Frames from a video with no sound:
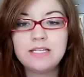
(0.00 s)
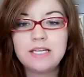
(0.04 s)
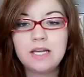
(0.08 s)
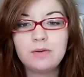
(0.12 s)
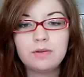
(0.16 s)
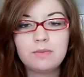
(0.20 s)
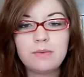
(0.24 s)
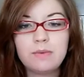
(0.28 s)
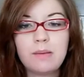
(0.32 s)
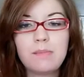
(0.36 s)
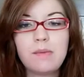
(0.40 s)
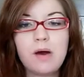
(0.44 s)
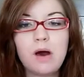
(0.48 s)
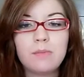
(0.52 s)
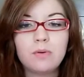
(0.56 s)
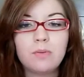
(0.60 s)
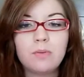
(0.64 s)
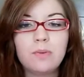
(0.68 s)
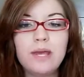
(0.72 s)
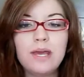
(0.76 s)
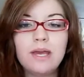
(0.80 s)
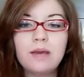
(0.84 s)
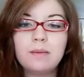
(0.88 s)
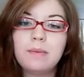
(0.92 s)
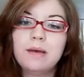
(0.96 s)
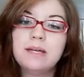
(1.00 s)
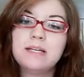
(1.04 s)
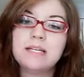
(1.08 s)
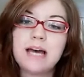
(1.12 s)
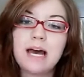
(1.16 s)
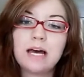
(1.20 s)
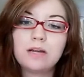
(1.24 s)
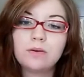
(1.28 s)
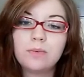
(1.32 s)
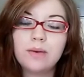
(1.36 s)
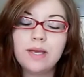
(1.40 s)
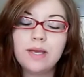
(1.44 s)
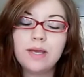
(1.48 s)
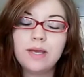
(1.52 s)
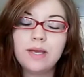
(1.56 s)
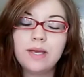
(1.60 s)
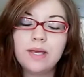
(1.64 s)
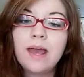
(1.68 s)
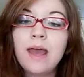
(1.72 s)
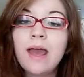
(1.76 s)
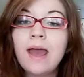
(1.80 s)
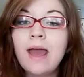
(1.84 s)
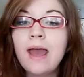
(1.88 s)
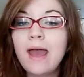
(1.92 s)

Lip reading: stayed with my mom a week and my dad a week,